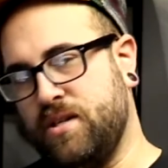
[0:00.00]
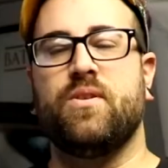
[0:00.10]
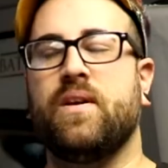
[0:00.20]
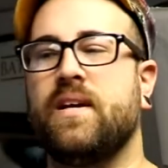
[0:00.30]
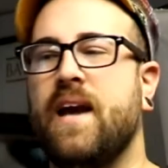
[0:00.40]
So
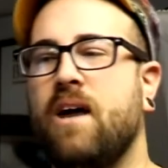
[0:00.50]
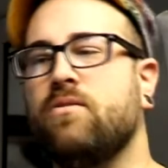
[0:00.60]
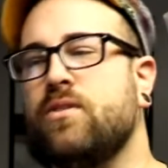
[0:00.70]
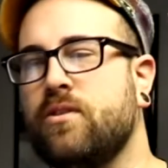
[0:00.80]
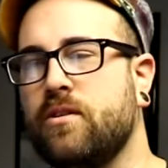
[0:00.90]
they
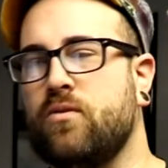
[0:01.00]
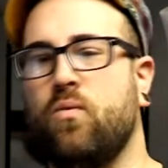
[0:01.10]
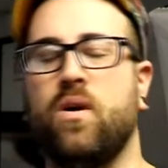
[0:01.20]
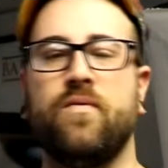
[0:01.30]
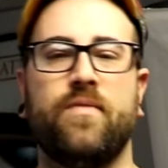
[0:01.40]
encountered
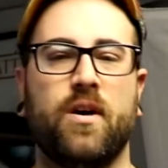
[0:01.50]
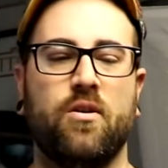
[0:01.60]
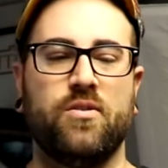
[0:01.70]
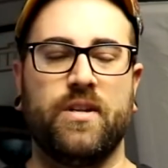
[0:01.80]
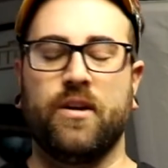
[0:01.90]
one of
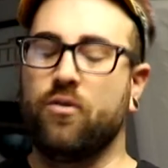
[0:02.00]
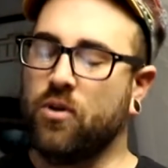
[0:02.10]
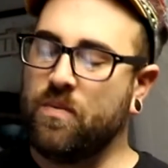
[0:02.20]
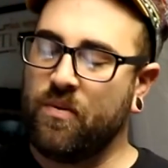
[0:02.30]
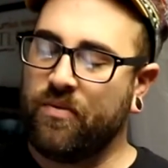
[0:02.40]
those in a
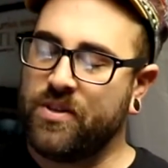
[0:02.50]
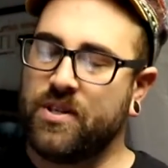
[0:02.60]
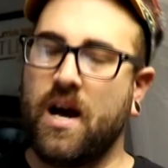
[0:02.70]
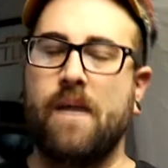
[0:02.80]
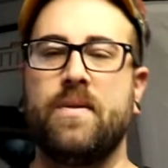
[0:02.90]
group of the
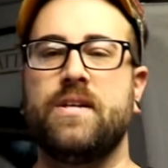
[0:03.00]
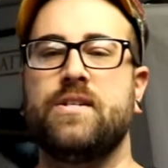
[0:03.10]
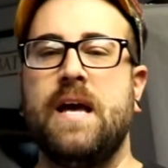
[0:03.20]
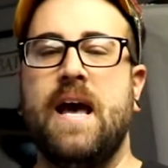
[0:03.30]
zombies,